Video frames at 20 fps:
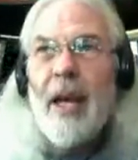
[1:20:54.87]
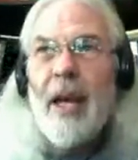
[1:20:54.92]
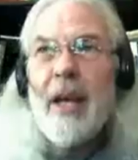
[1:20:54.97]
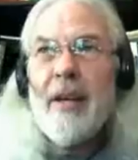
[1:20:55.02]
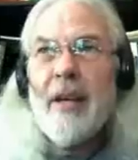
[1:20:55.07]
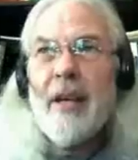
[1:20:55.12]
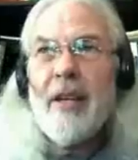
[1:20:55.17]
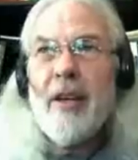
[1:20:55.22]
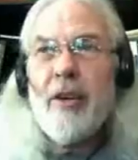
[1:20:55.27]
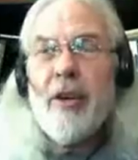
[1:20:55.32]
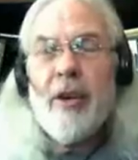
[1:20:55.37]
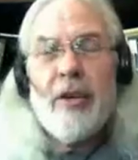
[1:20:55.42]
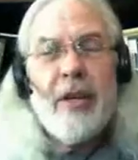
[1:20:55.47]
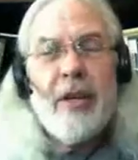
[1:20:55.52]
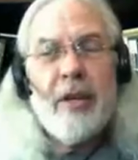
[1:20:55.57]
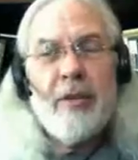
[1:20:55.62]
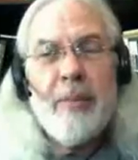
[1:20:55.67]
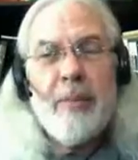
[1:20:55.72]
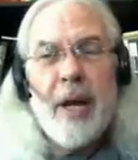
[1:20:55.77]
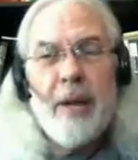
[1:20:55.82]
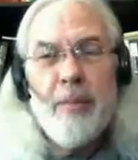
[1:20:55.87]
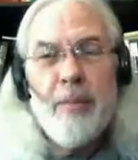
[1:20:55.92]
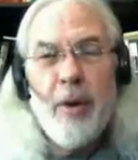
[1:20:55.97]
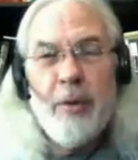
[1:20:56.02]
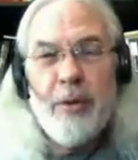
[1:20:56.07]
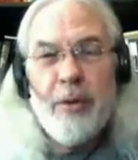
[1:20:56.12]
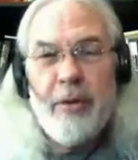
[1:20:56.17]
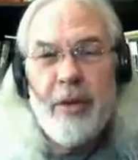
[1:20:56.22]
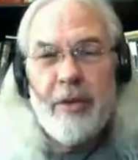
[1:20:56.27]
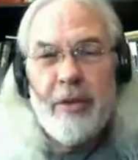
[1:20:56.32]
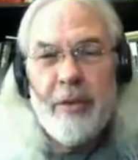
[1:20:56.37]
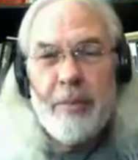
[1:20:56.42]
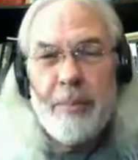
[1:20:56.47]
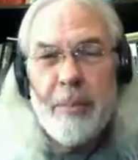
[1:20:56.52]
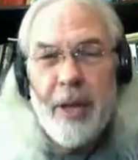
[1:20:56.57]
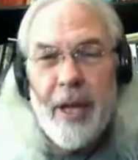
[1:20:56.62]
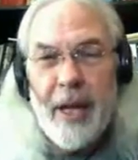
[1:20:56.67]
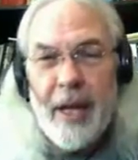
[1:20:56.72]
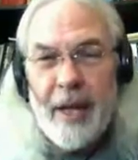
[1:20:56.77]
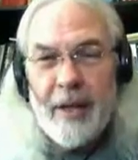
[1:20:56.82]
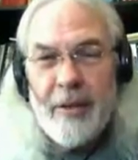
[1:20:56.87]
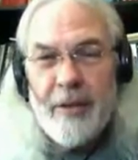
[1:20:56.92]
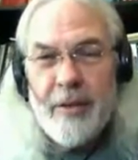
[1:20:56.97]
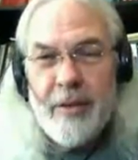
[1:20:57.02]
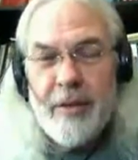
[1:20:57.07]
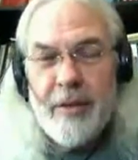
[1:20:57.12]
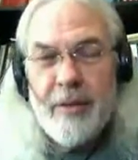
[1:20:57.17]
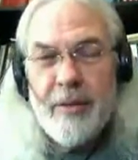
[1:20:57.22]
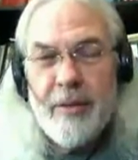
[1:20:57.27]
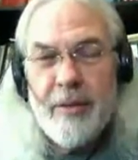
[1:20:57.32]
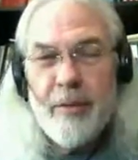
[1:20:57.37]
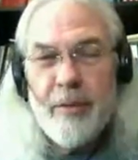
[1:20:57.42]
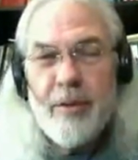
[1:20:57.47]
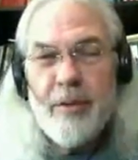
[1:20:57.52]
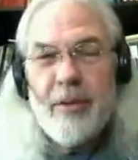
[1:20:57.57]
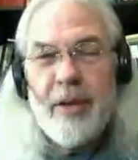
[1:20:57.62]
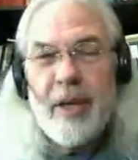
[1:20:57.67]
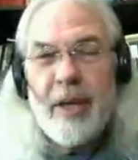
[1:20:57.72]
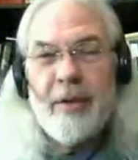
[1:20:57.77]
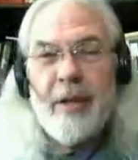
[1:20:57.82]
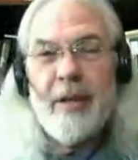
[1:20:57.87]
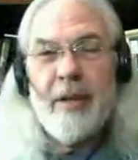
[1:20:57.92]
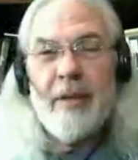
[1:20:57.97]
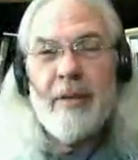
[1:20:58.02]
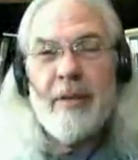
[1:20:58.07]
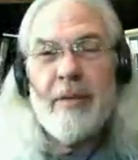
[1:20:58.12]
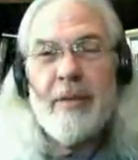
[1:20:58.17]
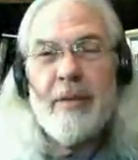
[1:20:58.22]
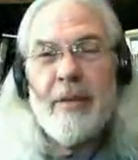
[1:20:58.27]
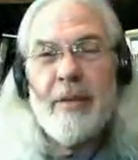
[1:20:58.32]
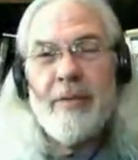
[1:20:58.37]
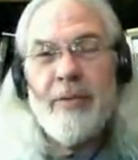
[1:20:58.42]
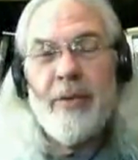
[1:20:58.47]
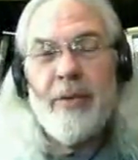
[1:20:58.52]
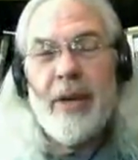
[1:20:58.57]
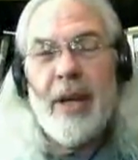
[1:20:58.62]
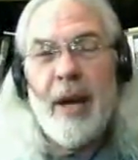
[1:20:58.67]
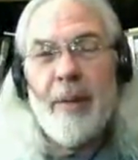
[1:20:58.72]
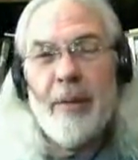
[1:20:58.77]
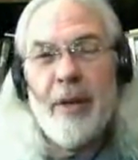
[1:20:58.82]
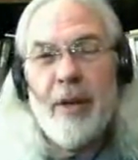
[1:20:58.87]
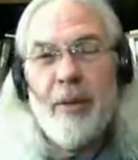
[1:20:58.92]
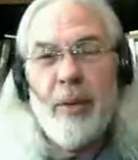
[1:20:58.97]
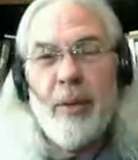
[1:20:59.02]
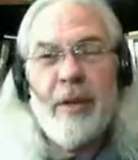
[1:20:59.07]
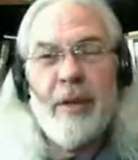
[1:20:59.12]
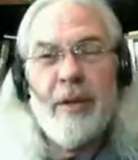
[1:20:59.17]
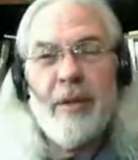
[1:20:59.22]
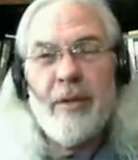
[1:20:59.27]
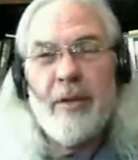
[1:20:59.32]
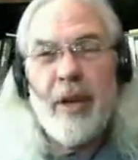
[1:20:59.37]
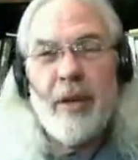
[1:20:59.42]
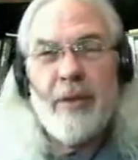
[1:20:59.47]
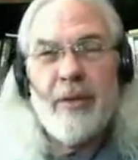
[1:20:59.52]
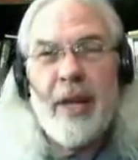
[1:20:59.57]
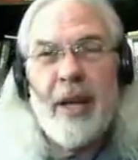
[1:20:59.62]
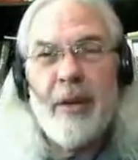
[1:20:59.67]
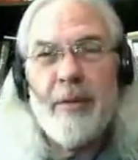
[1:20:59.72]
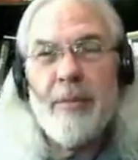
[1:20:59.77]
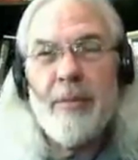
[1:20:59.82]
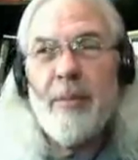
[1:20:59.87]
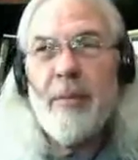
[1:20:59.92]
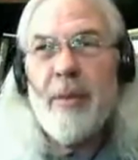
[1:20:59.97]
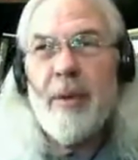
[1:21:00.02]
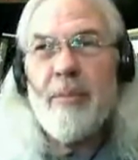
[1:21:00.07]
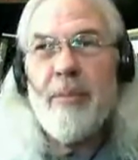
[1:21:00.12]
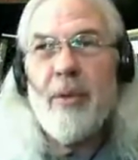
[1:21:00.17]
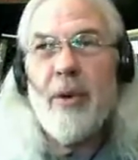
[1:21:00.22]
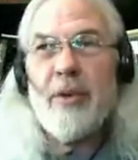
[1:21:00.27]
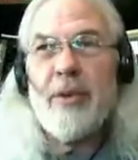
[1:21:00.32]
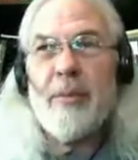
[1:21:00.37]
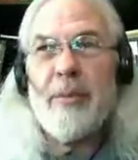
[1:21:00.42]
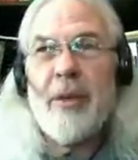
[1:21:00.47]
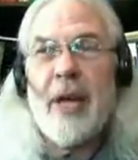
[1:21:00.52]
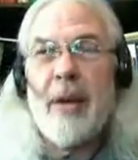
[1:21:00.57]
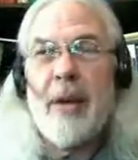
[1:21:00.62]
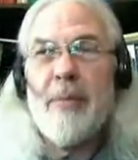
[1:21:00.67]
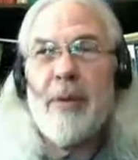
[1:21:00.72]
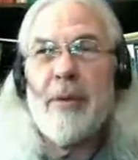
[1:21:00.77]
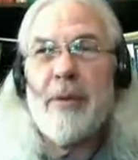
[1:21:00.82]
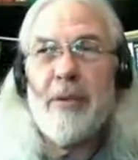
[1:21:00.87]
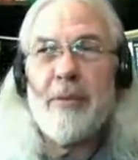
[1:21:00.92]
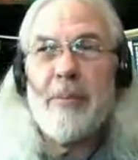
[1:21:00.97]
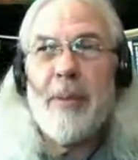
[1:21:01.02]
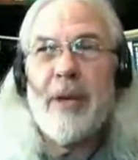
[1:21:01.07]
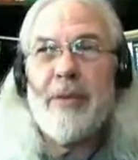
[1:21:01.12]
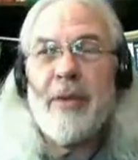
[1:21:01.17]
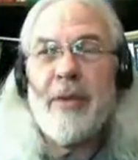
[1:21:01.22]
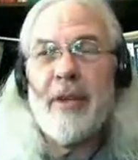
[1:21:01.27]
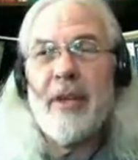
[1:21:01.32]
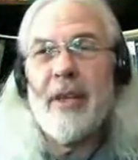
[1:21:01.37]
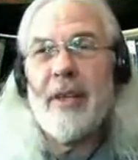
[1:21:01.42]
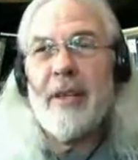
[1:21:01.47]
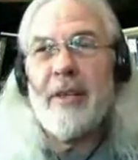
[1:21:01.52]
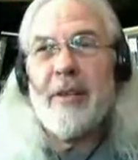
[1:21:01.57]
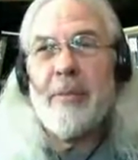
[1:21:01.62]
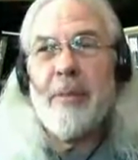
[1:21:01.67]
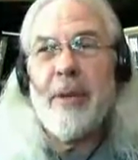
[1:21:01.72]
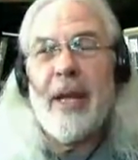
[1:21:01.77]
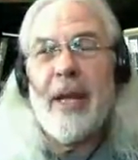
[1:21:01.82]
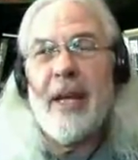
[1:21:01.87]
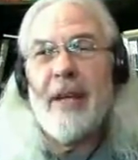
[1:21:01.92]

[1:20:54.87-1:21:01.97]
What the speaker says: And Goethe has metamorphoses of plants, which is actually phenomenal. We can discuss that more sometime, but just basically that the